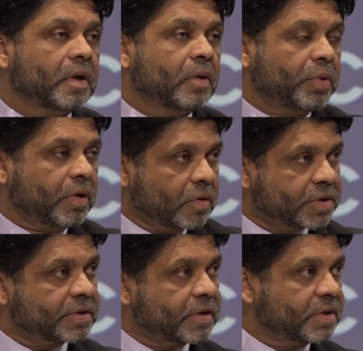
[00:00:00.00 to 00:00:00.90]
we
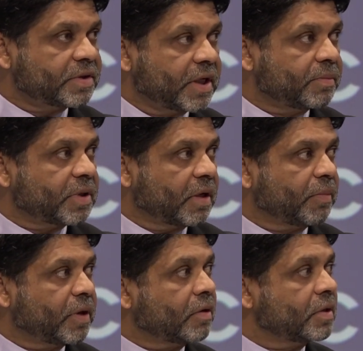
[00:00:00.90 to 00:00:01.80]
also at the same time
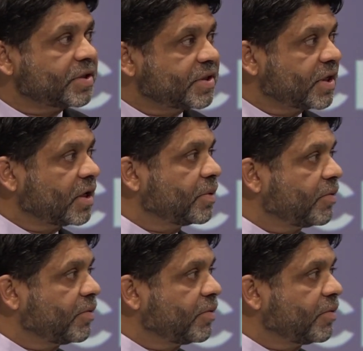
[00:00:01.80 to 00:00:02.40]
may not necessarily